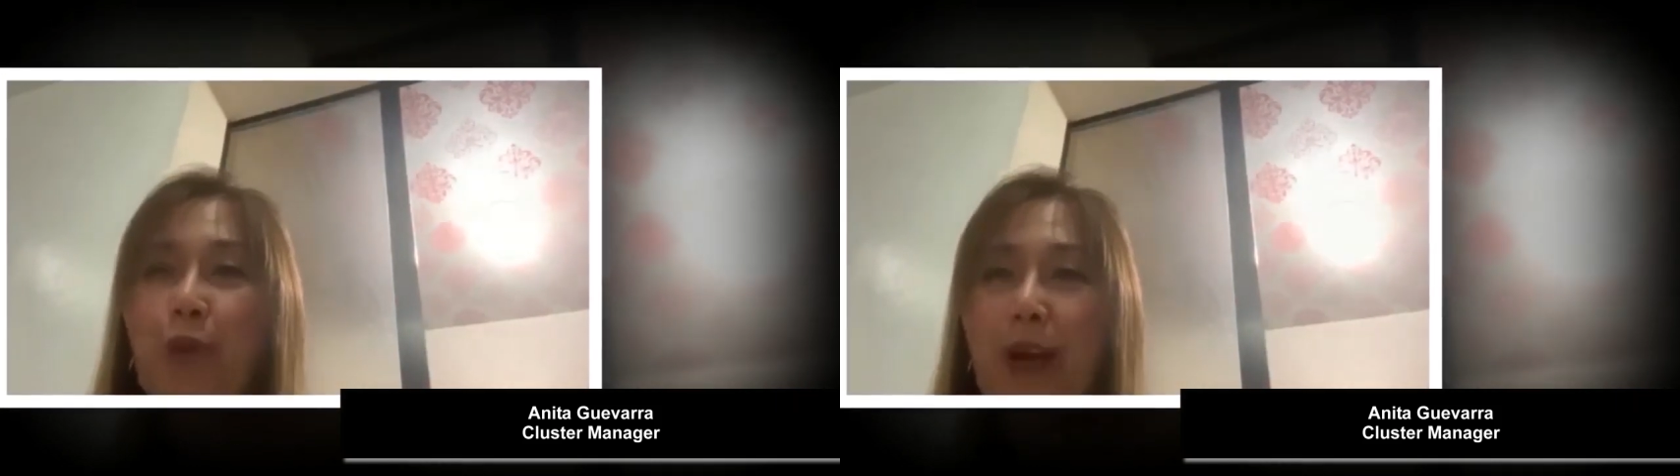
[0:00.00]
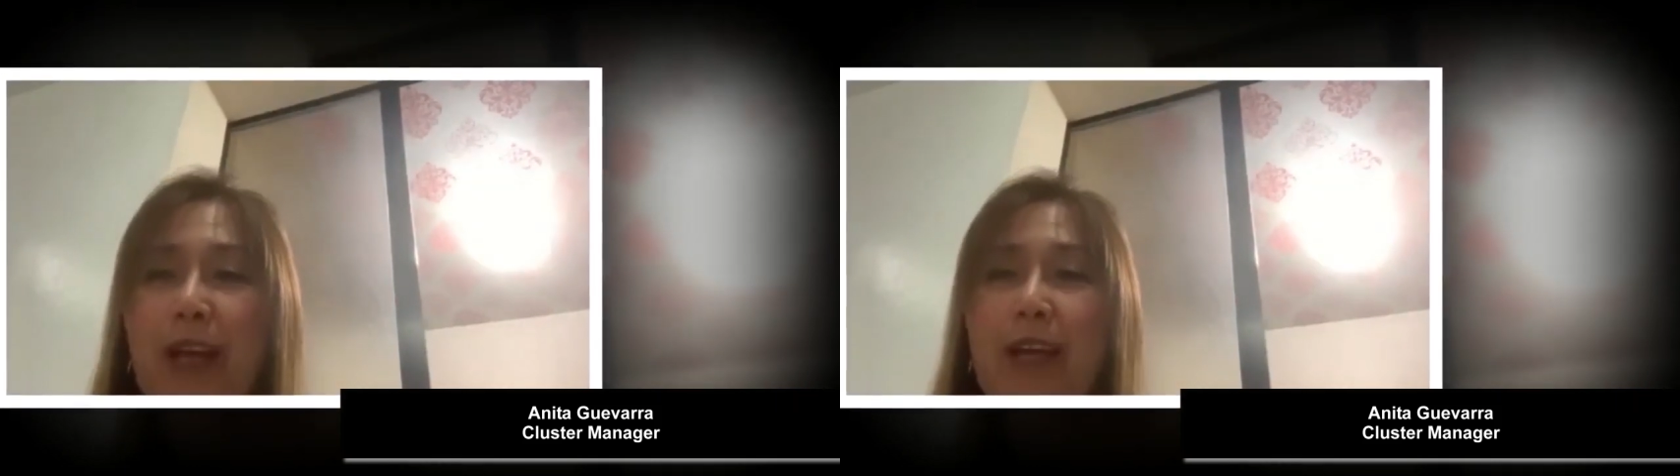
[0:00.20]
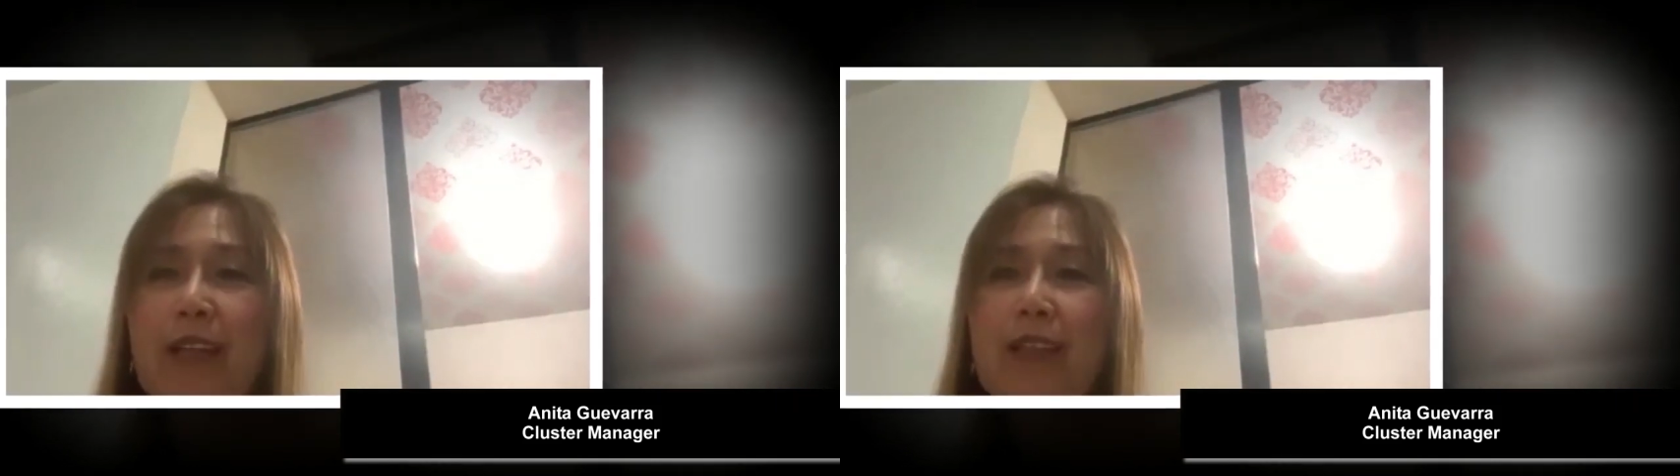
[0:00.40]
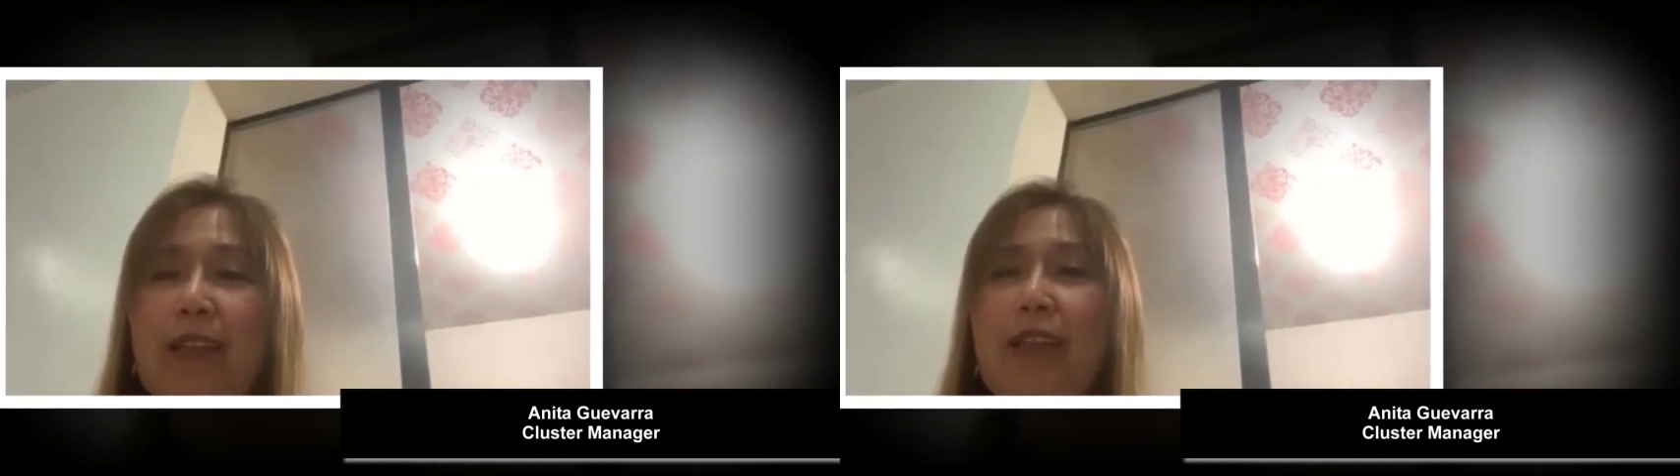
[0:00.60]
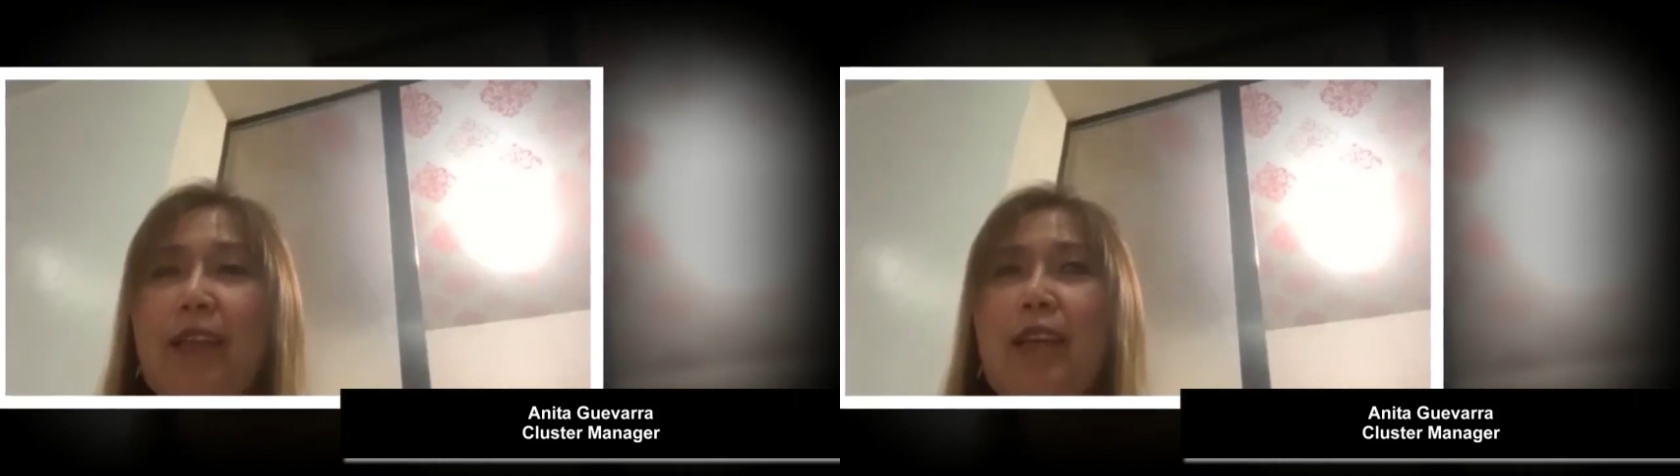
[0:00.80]
friend,
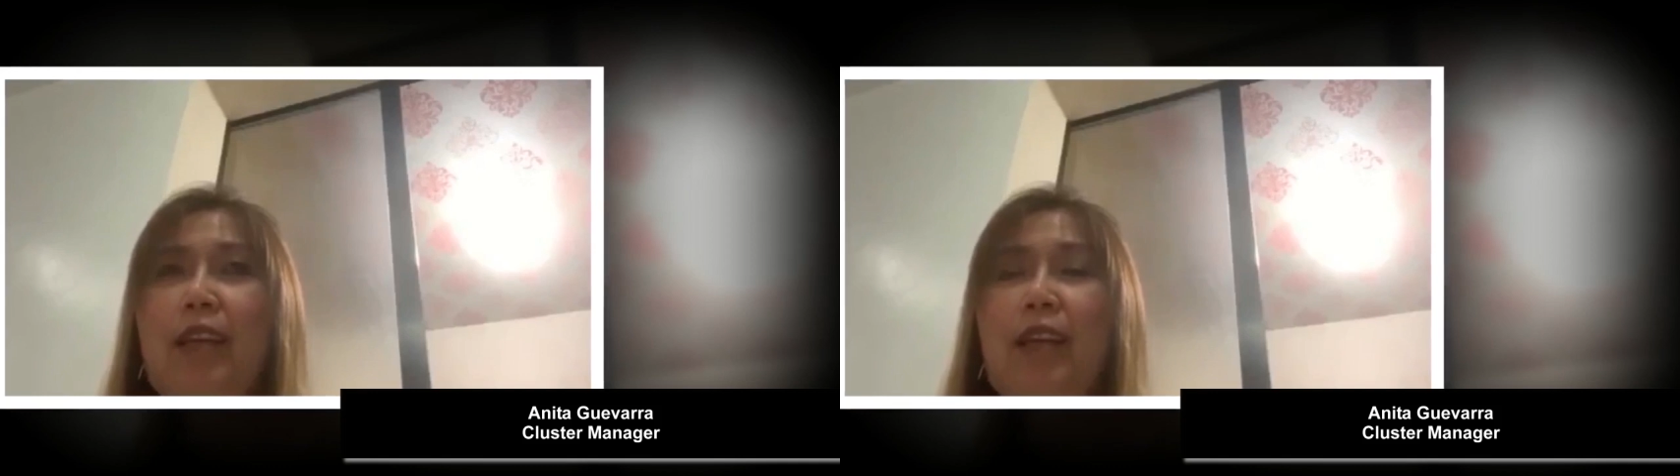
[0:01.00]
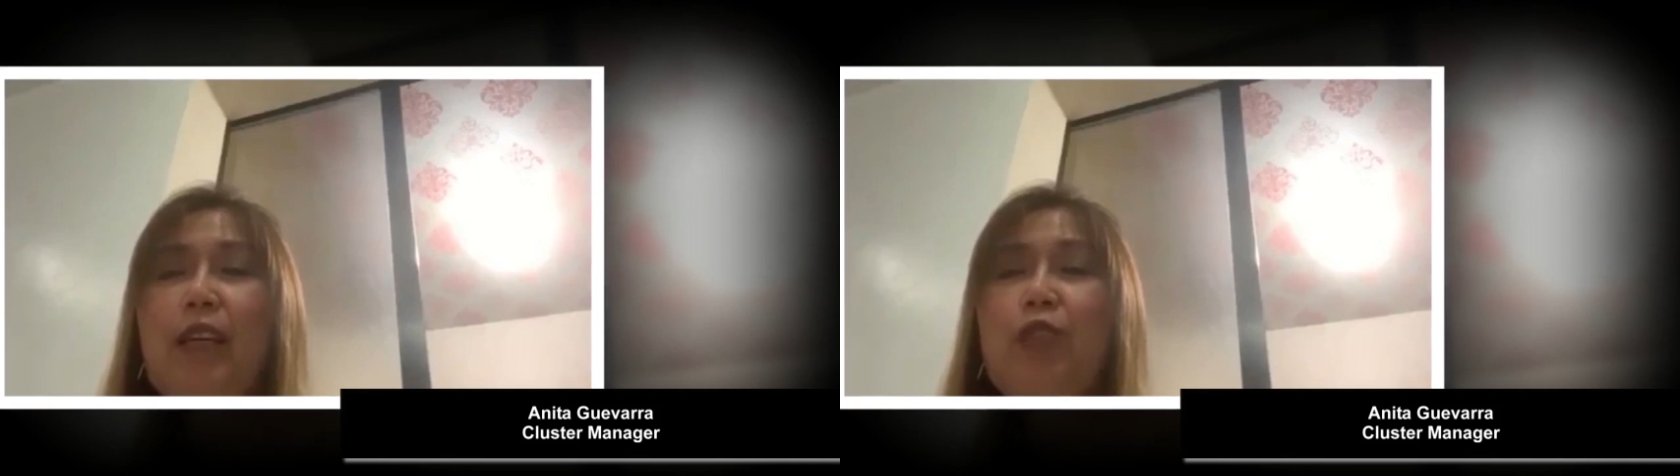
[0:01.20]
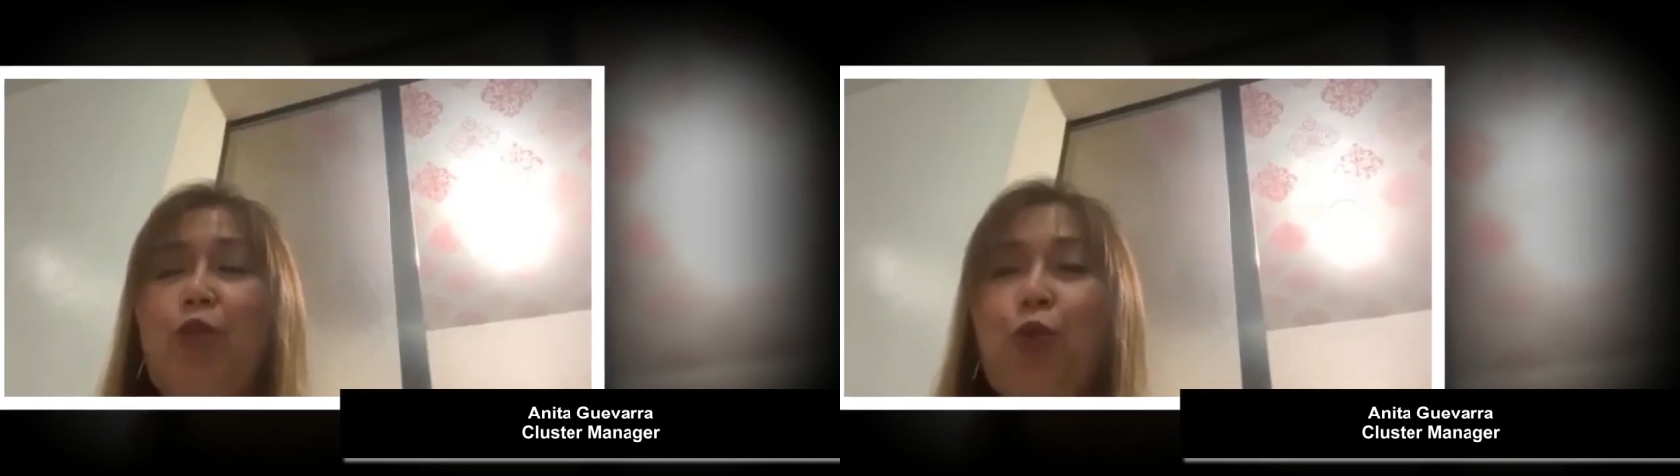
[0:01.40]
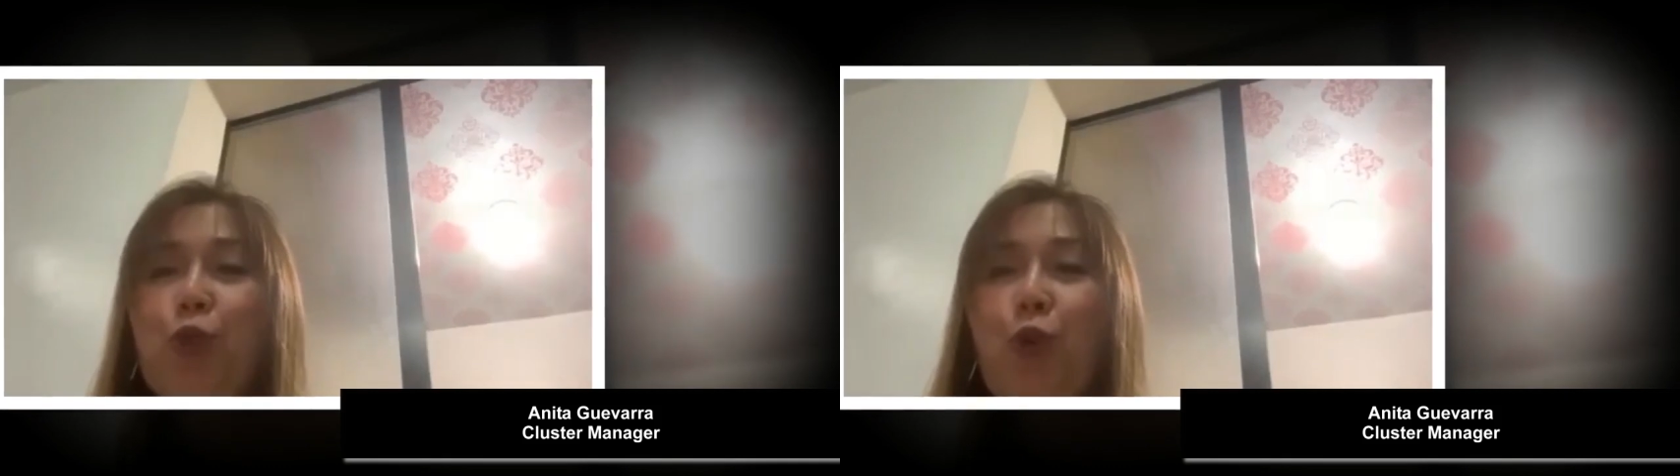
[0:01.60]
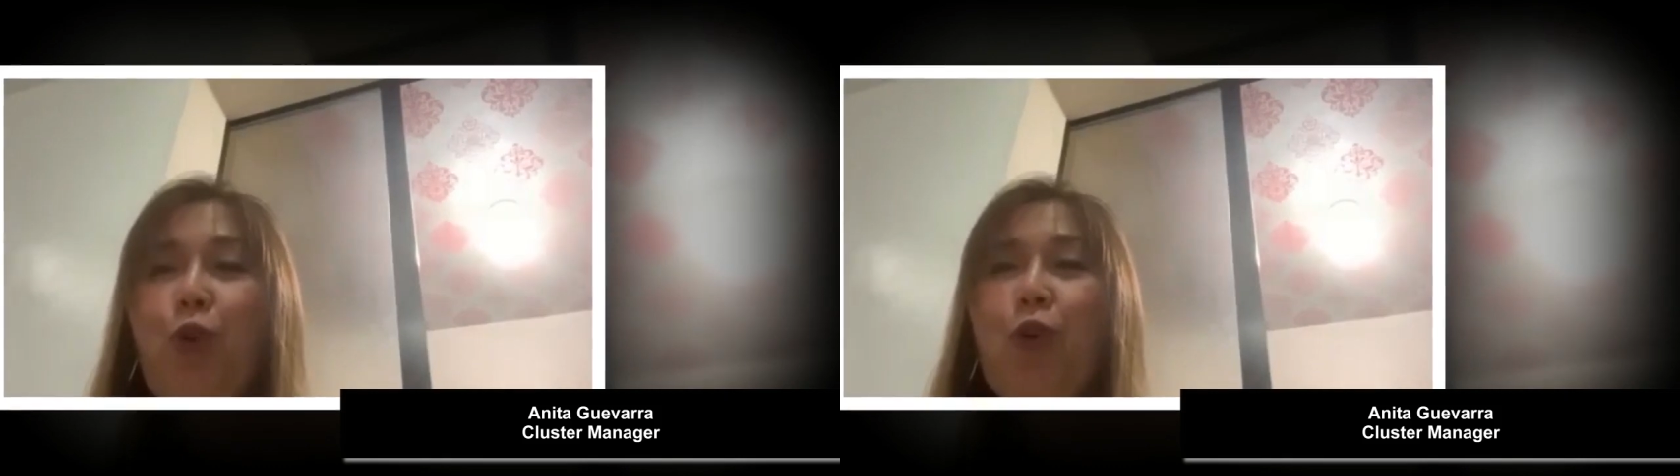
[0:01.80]
a
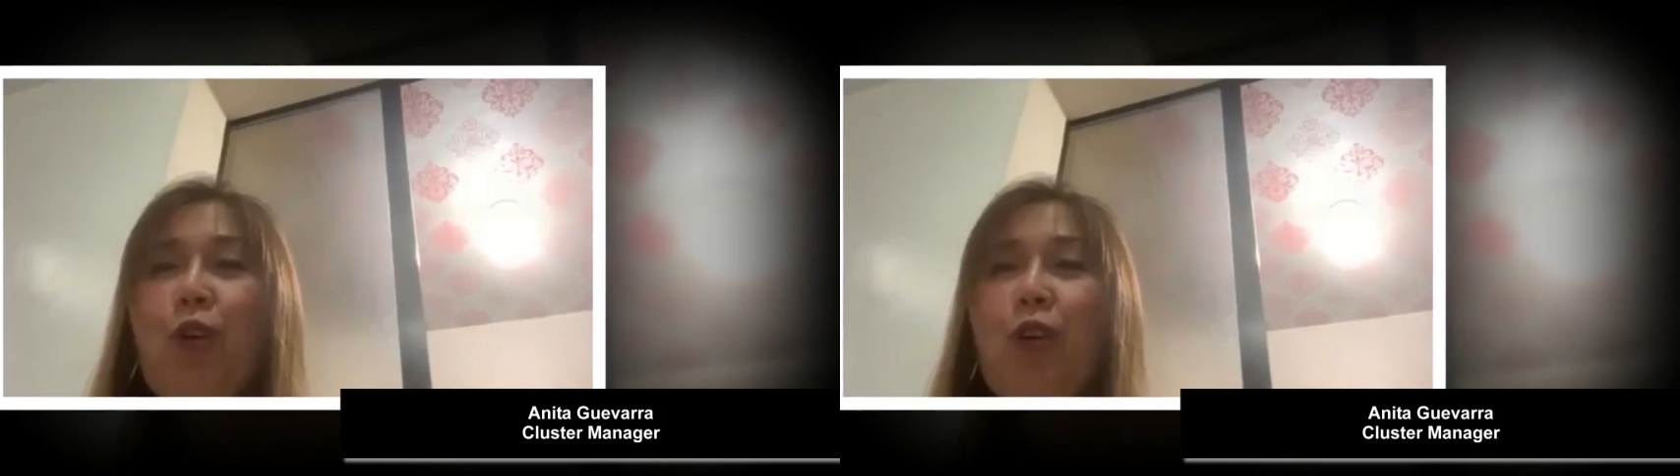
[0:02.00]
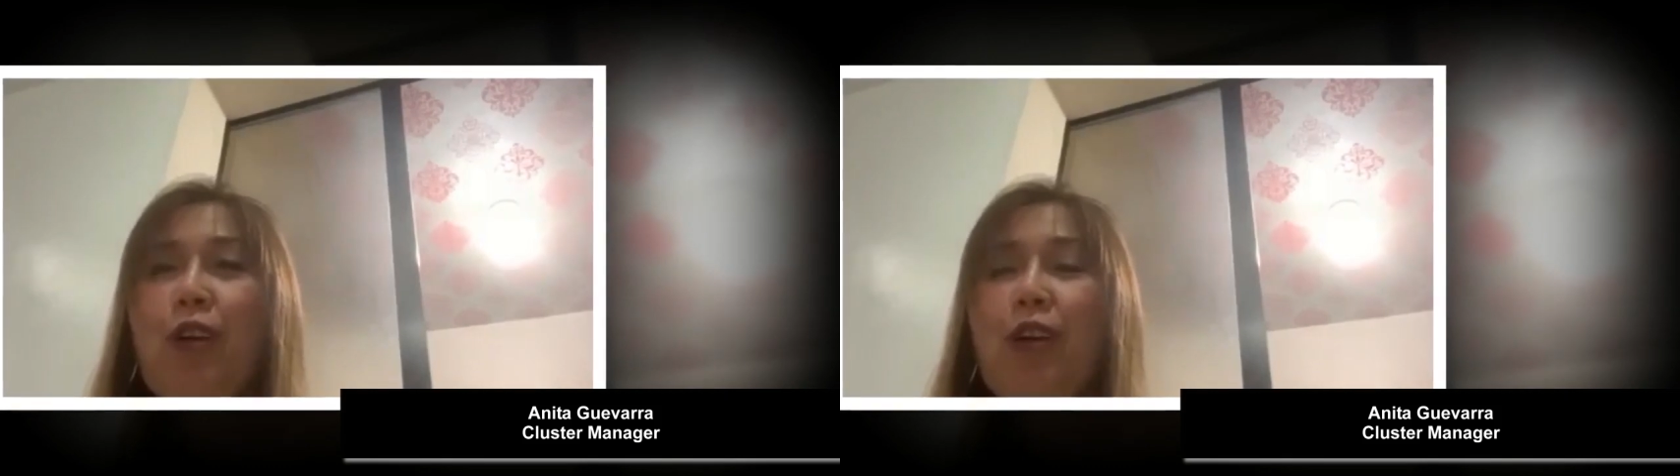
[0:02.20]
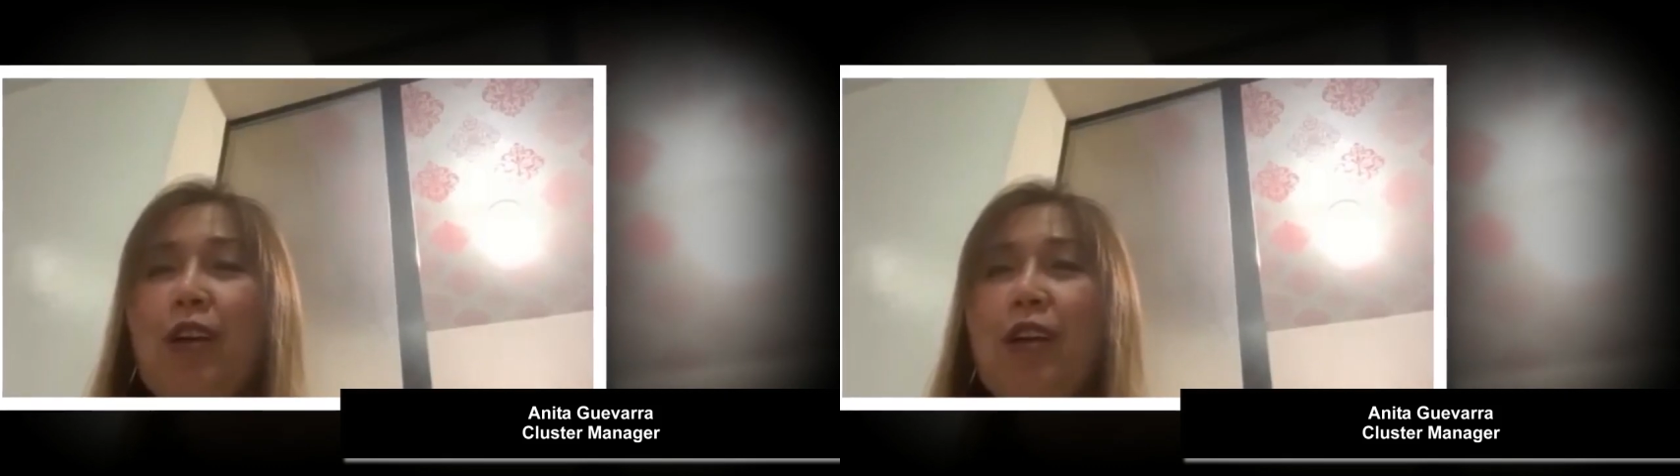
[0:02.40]
tutor,